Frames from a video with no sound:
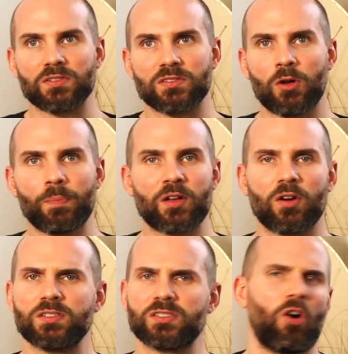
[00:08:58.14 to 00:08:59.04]
not
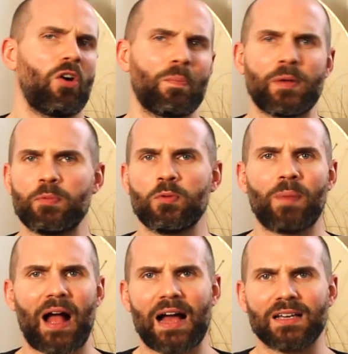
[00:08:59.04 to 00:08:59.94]
because people
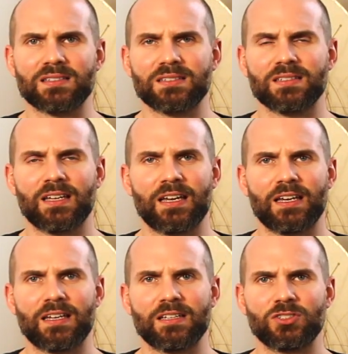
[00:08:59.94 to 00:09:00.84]
pass
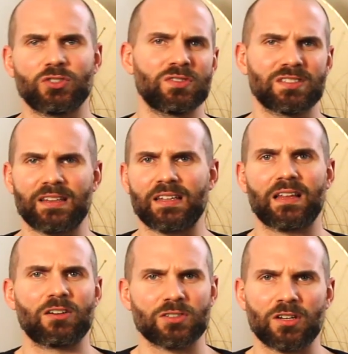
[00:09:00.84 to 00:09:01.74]
students that they
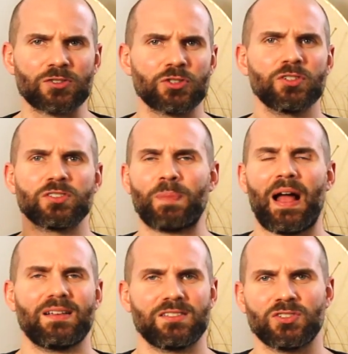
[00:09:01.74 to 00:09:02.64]
like, or tutors pass the